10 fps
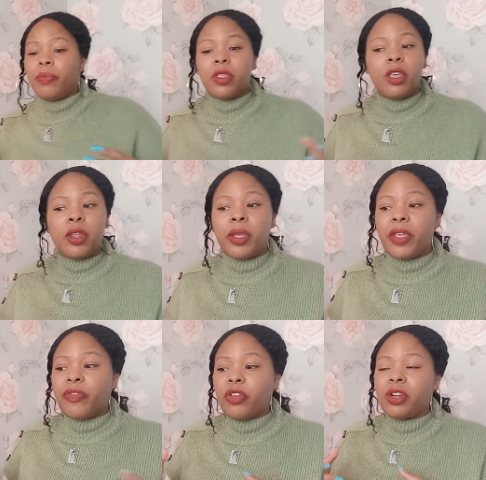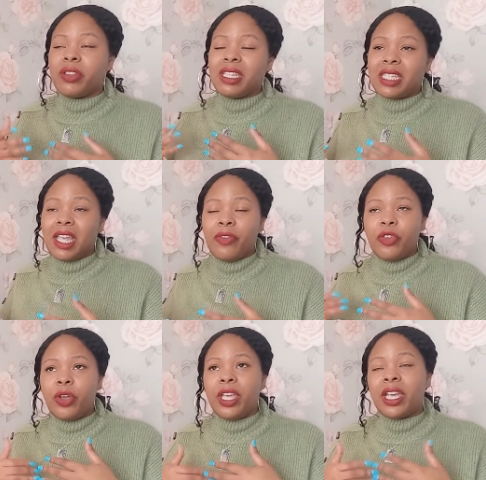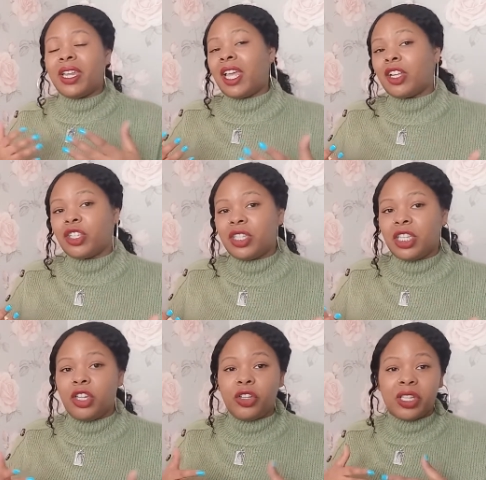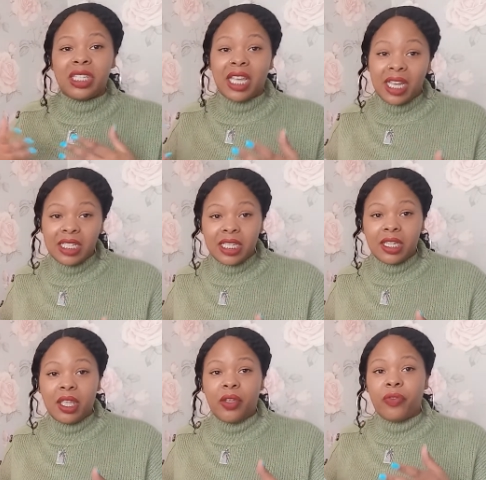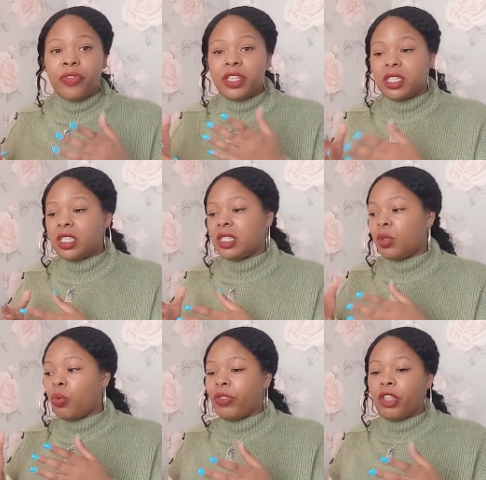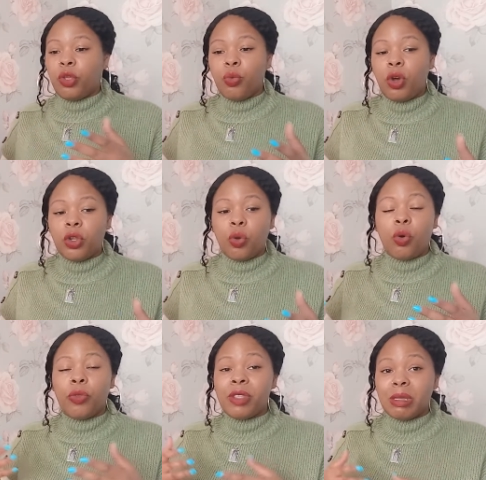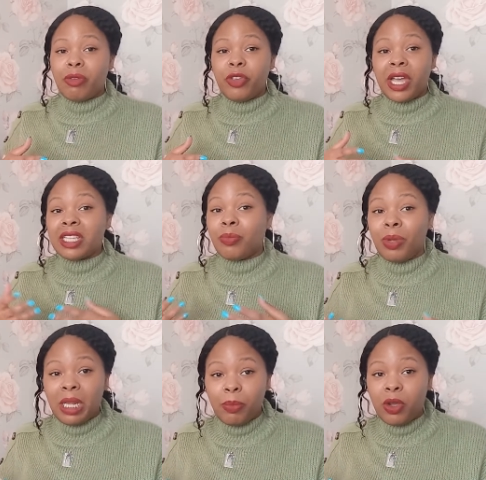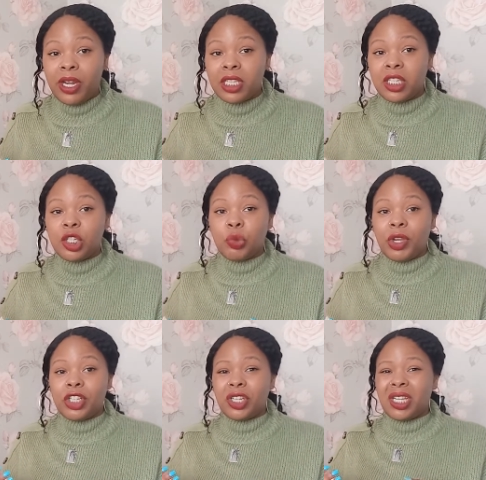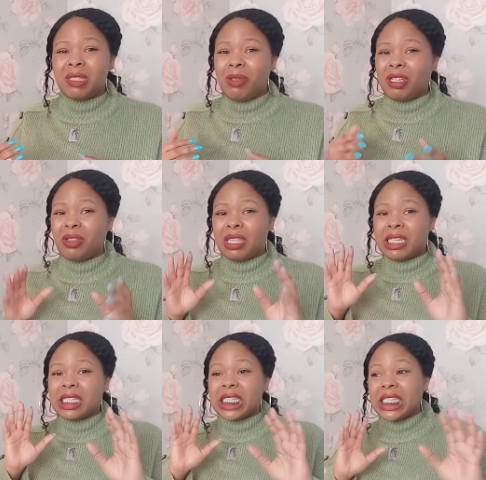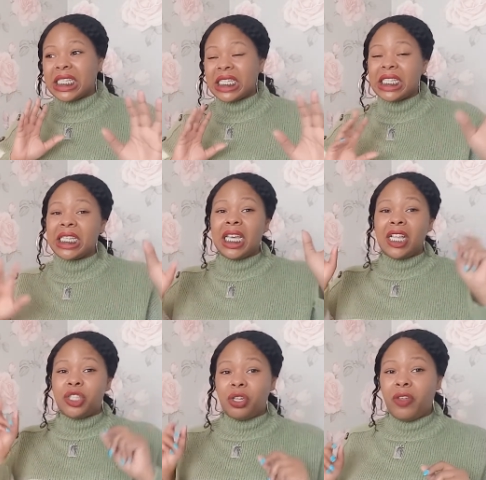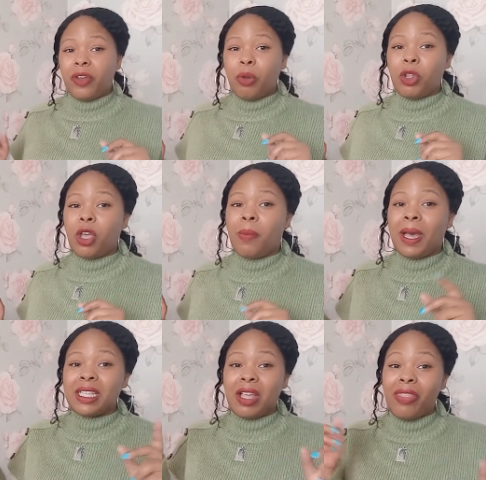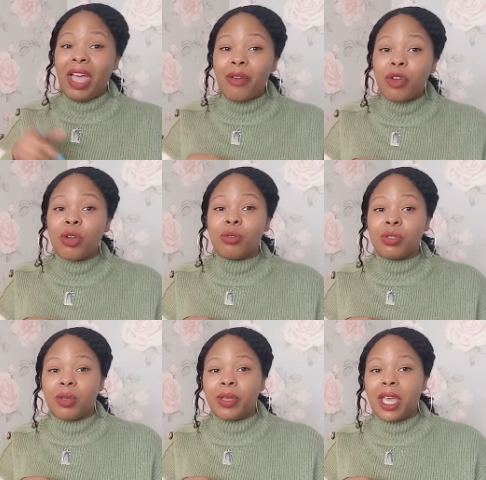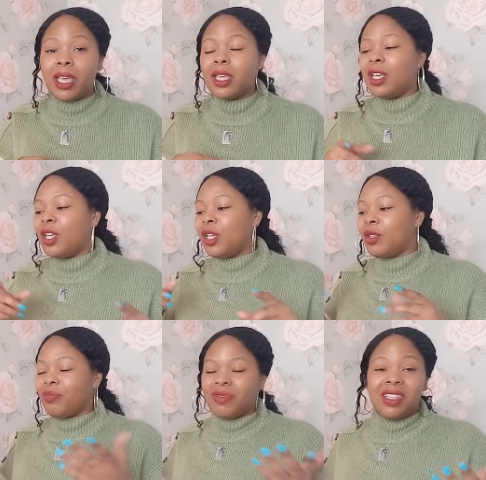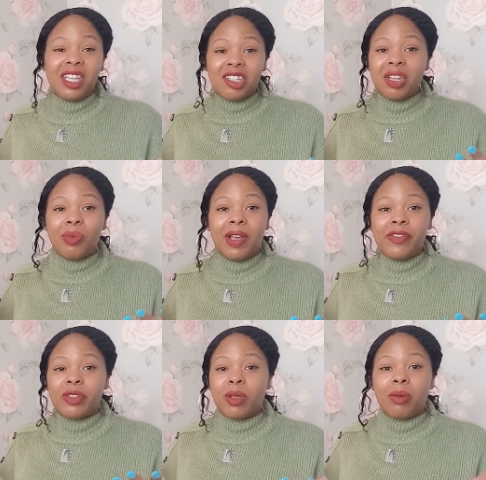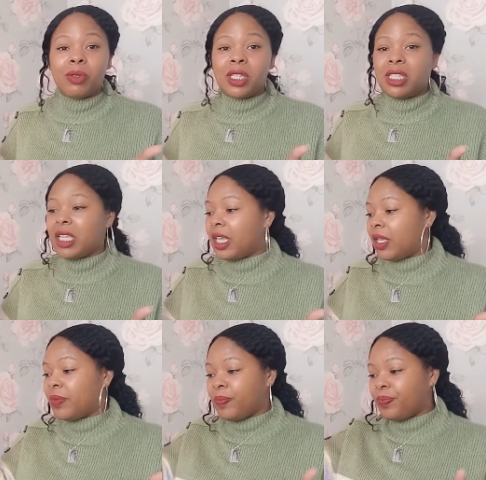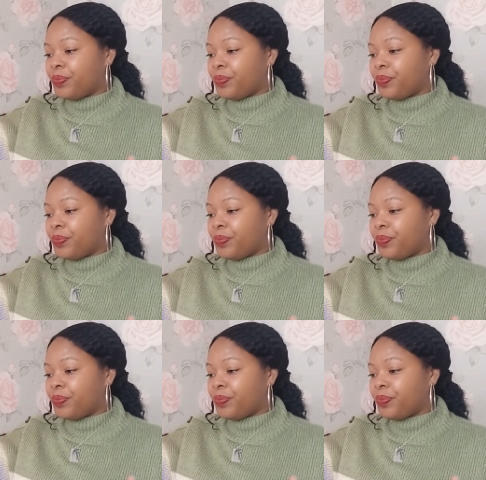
you know, if you're in connections and you're not deciding if this is the one that you want, or some of you guys have been put in this situation and it's made you think, don't know if I want to go back down that road, okay? Literally what I was just saying.